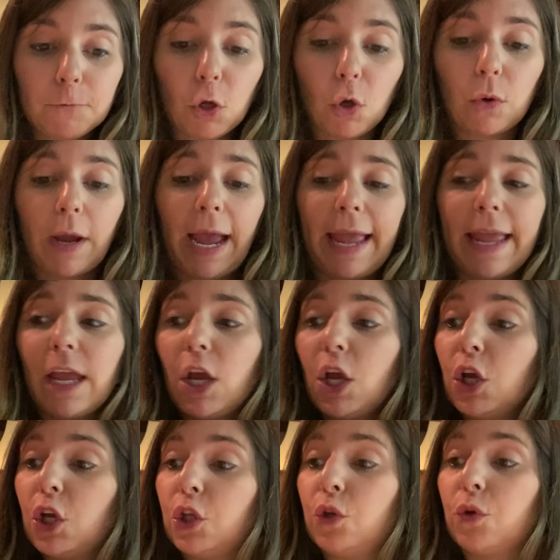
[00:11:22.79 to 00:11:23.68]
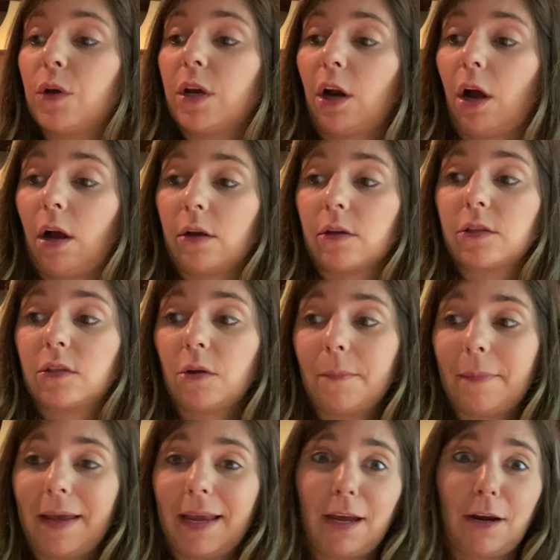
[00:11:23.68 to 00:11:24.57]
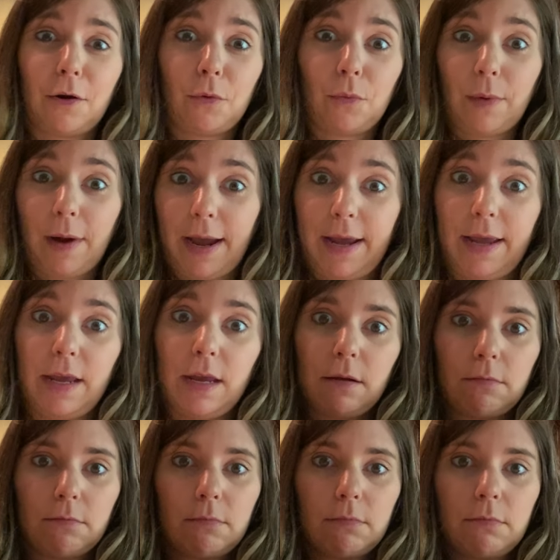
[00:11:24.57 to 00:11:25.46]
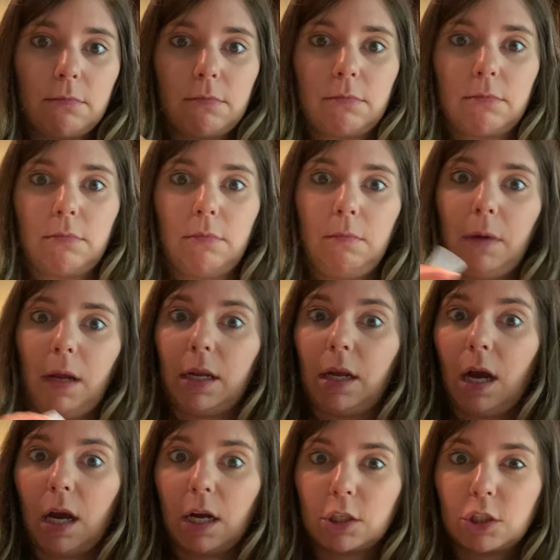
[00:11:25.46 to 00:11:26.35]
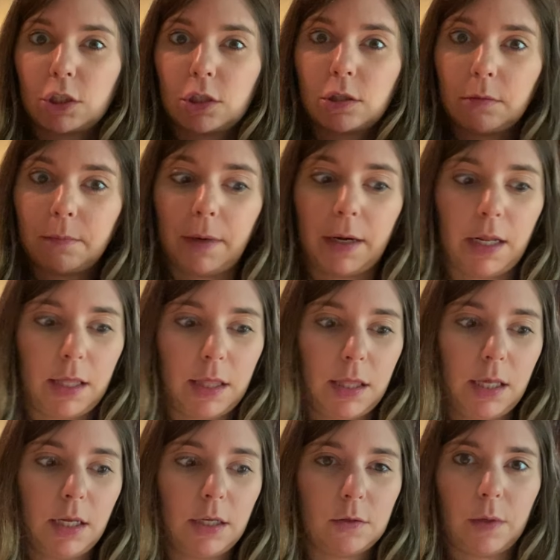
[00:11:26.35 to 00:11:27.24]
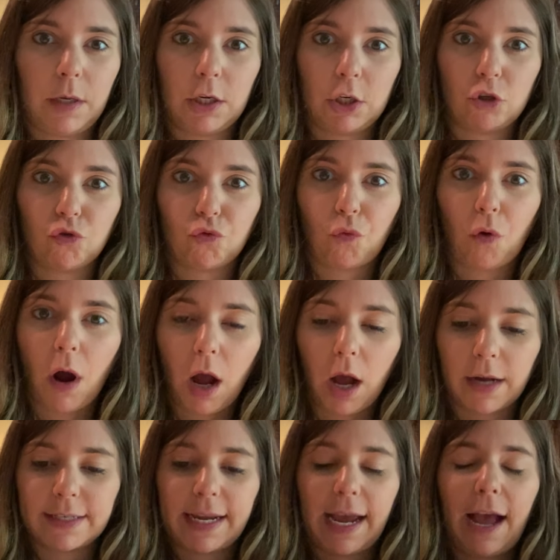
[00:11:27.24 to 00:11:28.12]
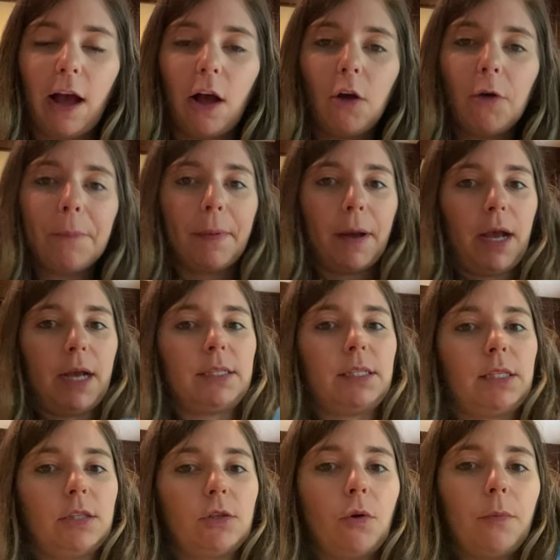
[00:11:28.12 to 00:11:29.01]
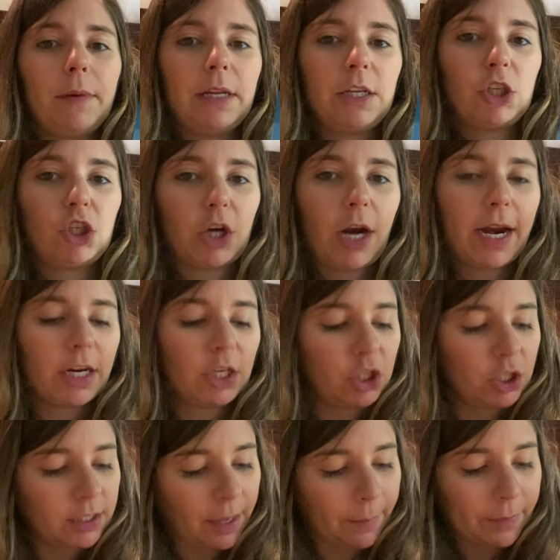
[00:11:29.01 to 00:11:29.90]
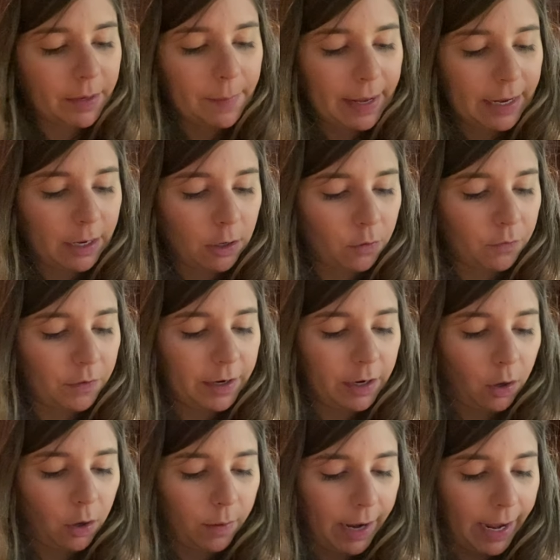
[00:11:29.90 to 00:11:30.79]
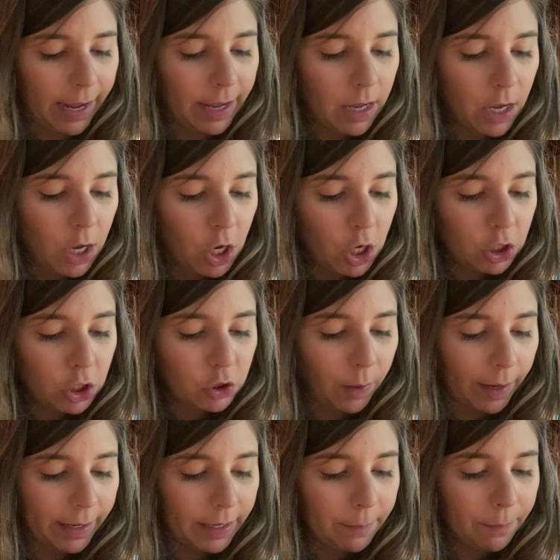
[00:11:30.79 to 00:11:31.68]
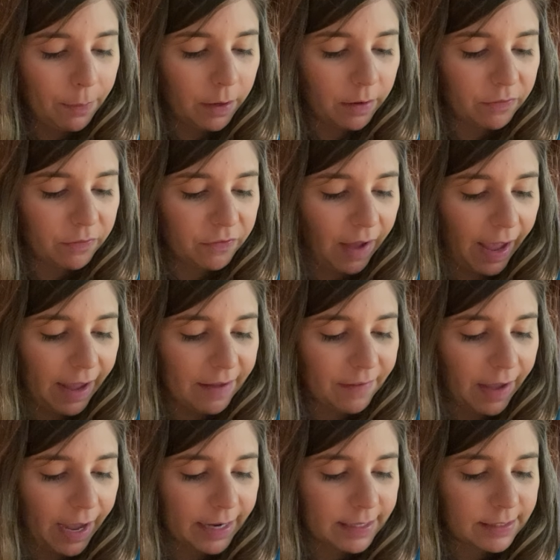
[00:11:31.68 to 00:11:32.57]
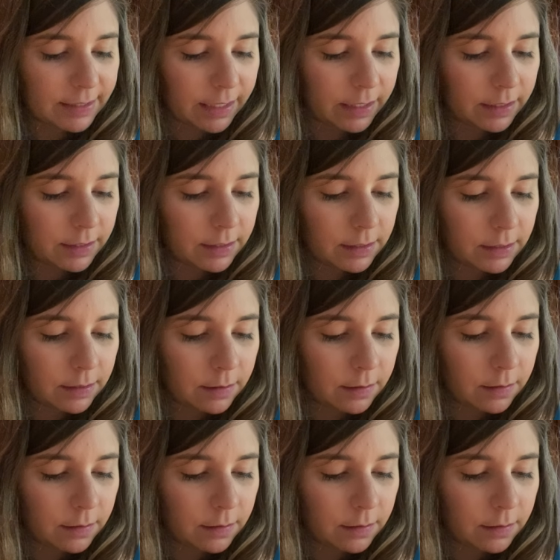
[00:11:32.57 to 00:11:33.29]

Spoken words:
Okay? You can also make an array. Oh my gosh, so many things we could draw to help us. So many strategies. I'm going to make it over here, okay? So I can put 5 X's.